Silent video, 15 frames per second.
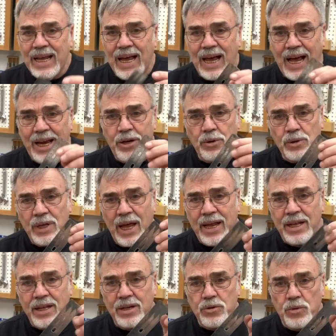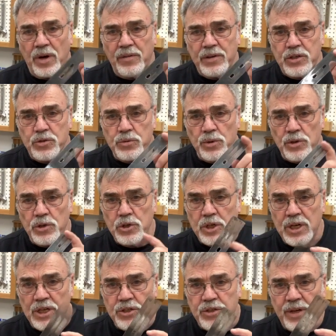I don't like 12-inch rulers
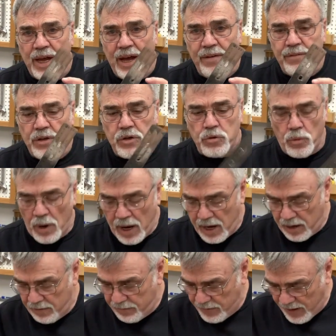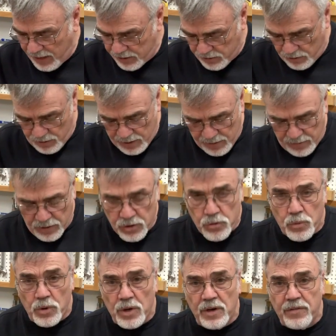because you have the twang factor and the
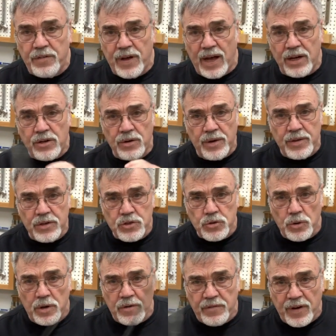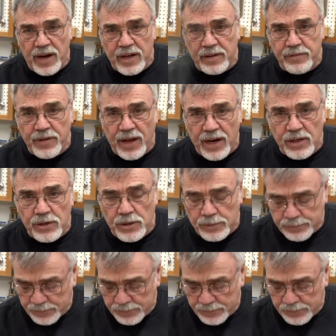twirl factor and the sword fighting factor.